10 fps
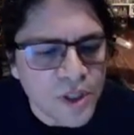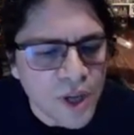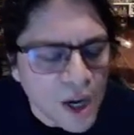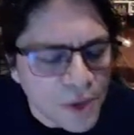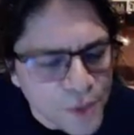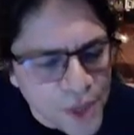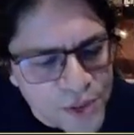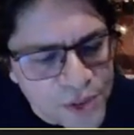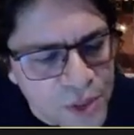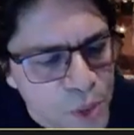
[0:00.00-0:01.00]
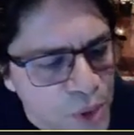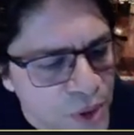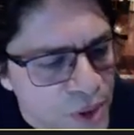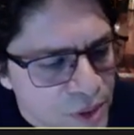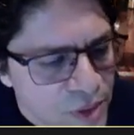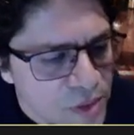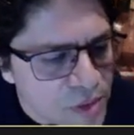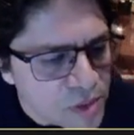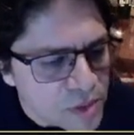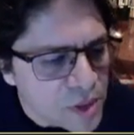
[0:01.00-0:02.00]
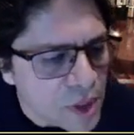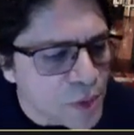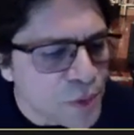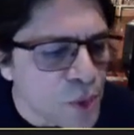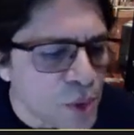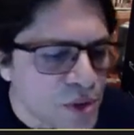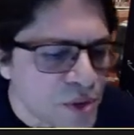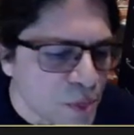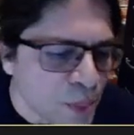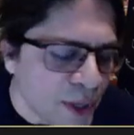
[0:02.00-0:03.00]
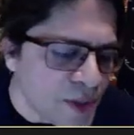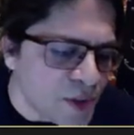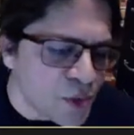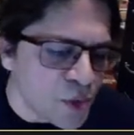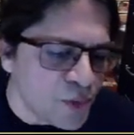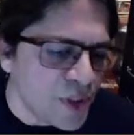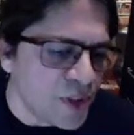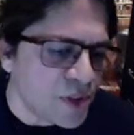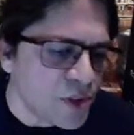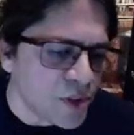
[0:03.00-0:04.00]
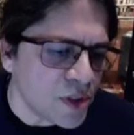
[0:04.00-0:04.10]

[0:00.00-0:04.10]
our face communion of the force of the pages reveals